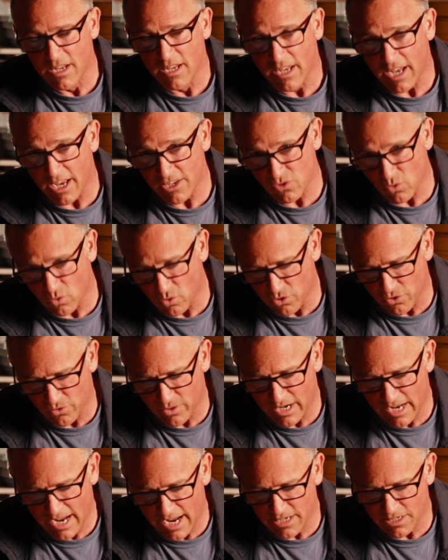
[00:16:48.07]
as
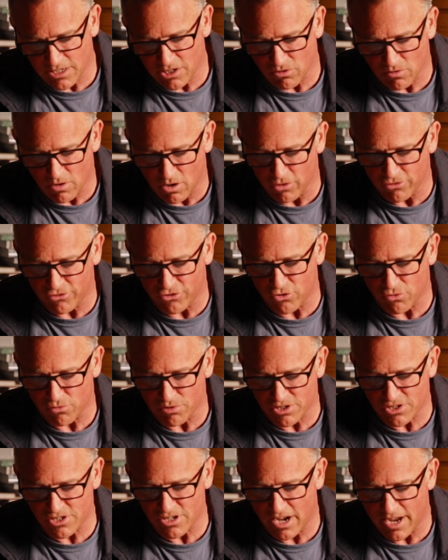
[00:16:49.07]
ordering 8-year-olds to
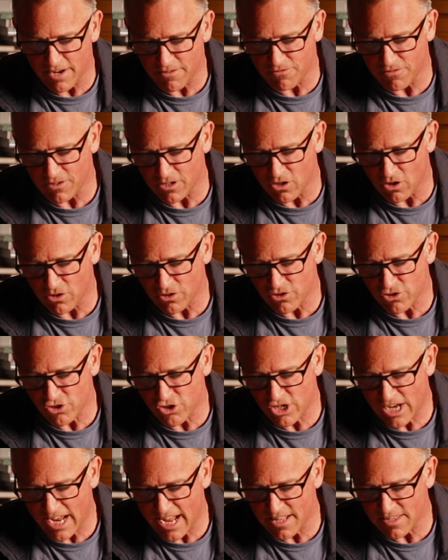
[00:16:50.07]
recite forgotten
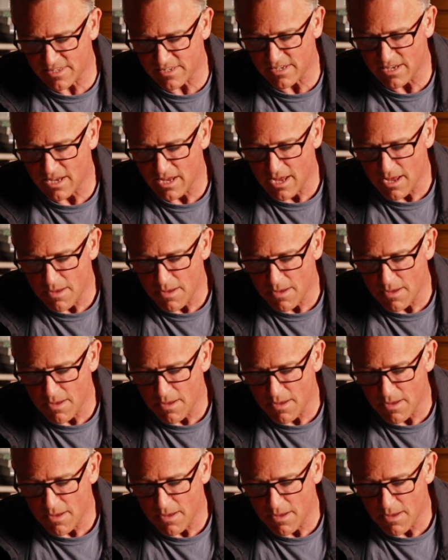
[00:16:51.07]
chants